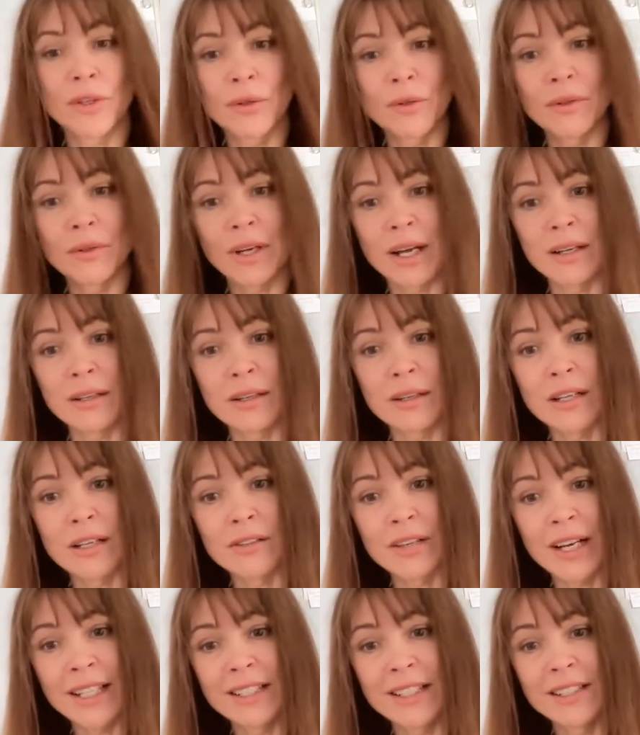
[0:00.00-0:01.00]
you, I'll, I'll
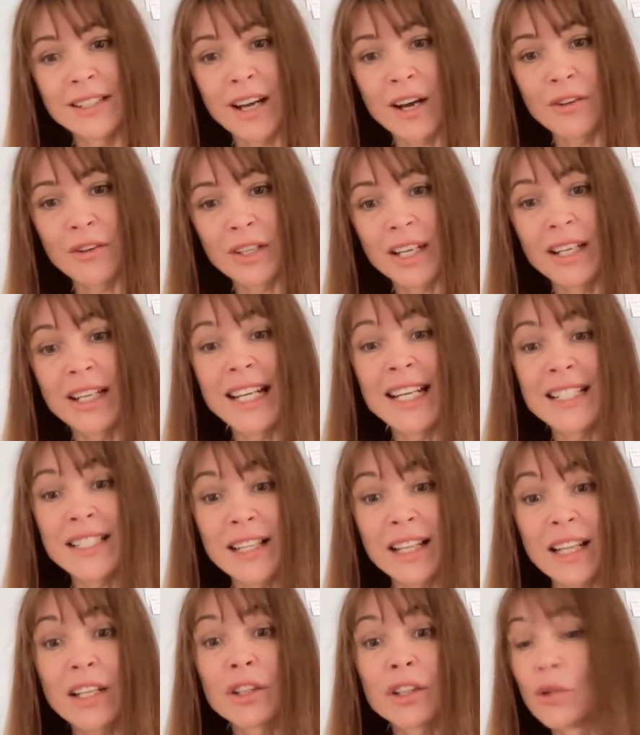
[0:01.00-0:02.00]
write it down here. no
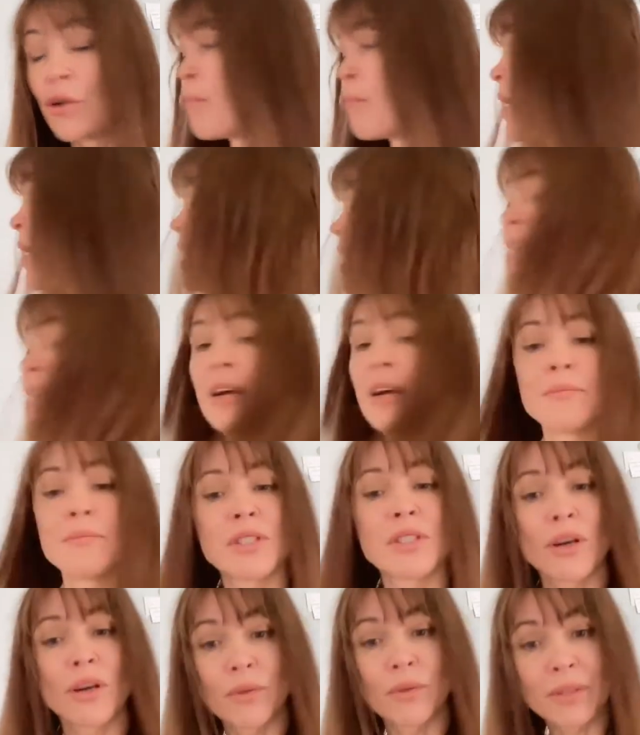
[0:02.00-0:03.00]
Izliknomayam.
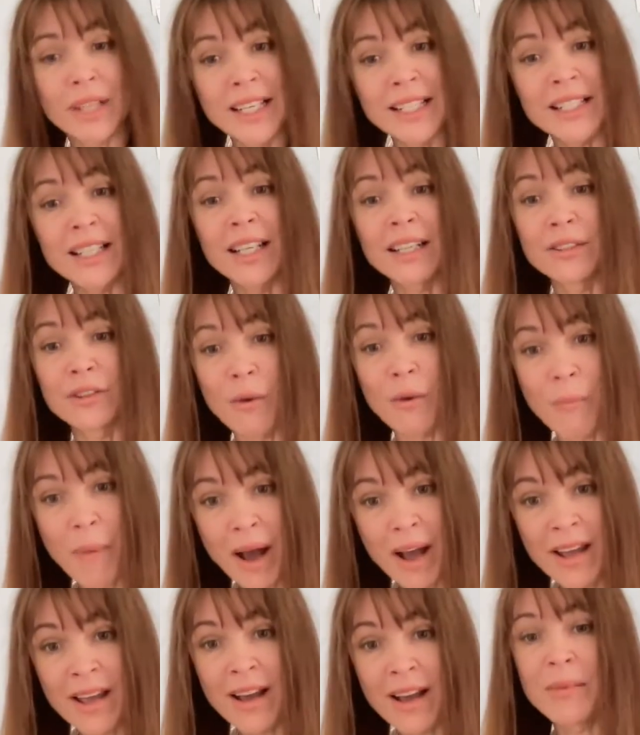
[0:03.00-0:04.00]
So no
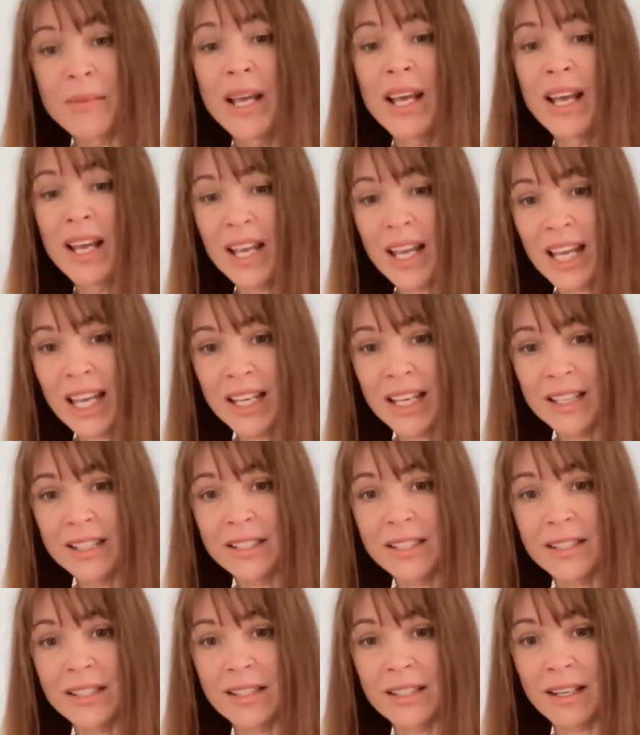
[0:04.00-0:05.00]
izliknomayam
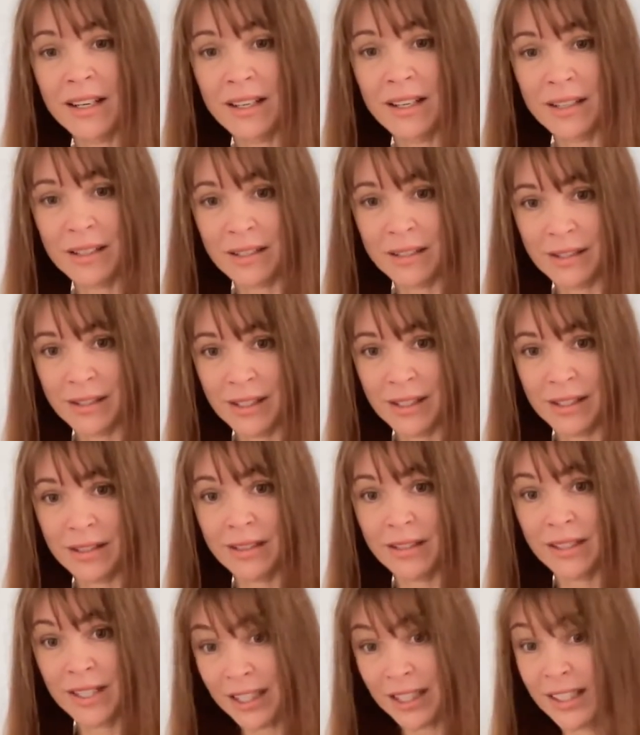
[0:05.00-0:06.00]
is uh, a
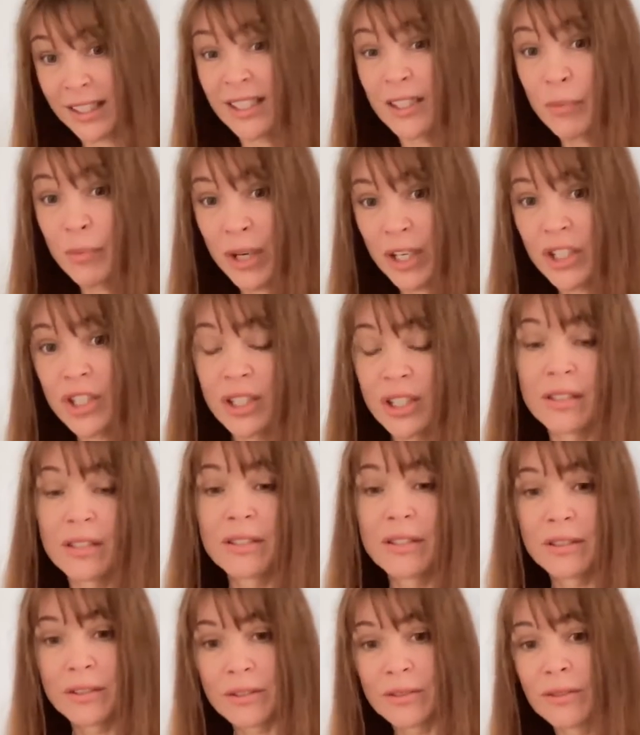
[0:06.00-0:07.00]
set
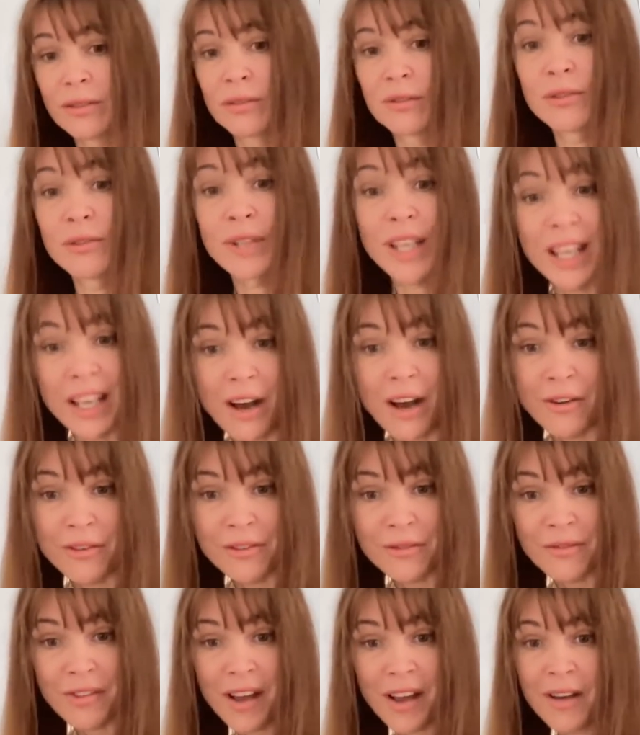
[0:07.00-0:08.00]
expression to, to kick
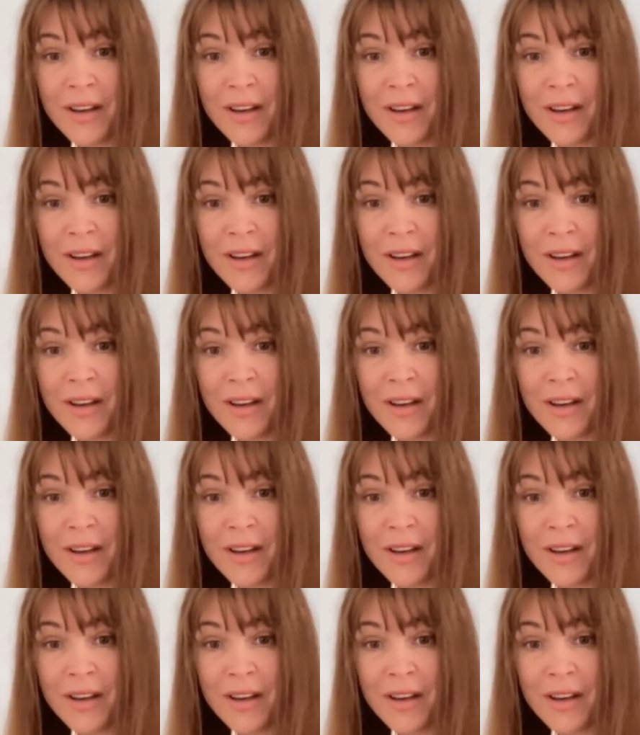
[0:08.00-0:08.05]
out of the